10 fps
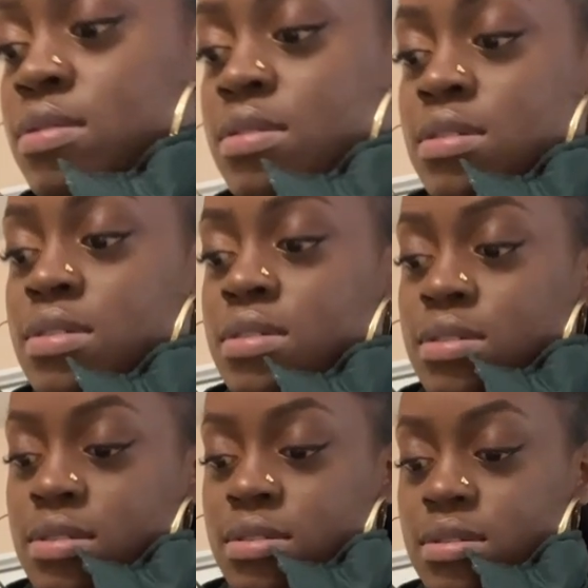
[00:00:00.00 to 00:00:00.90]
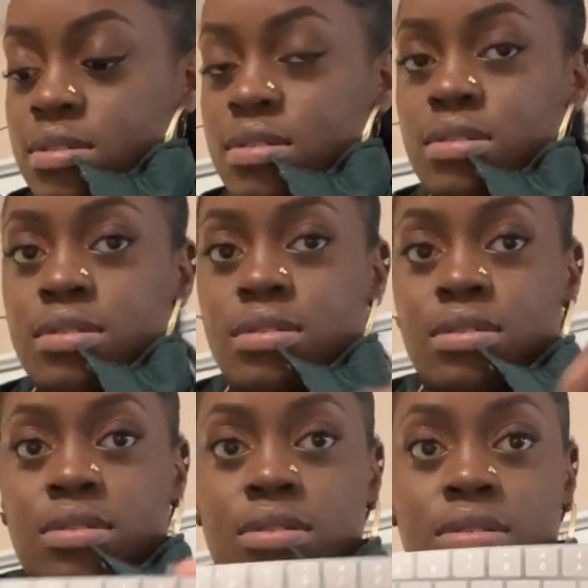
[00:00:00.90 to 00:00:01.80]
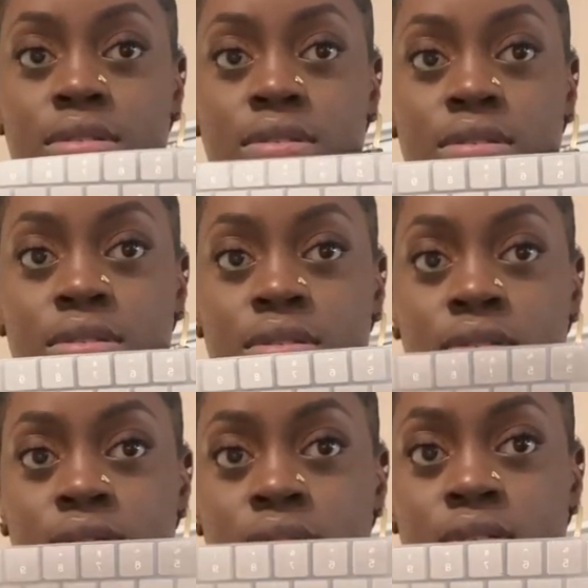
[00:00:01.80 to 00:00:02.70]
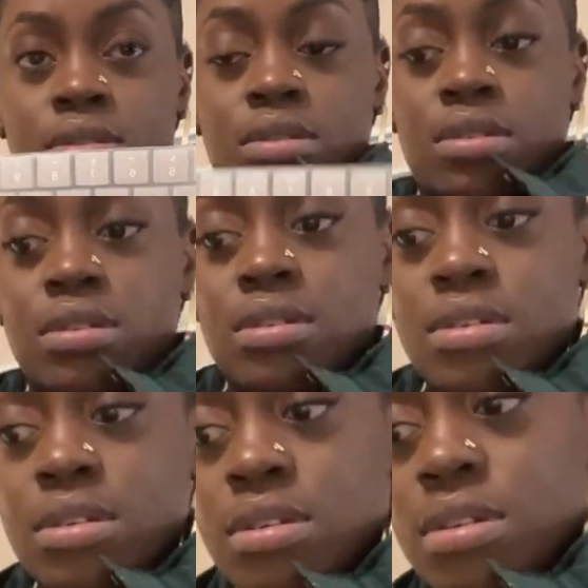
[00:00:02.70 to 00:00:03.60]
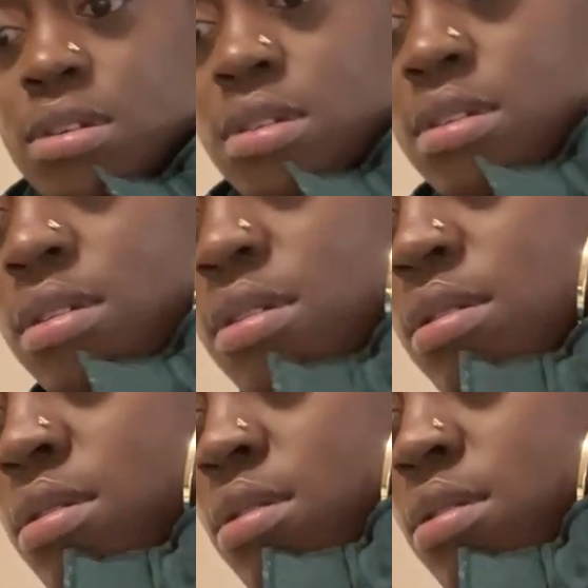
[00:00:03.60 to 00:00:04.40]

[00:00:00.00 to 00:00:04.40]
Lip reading: (silence)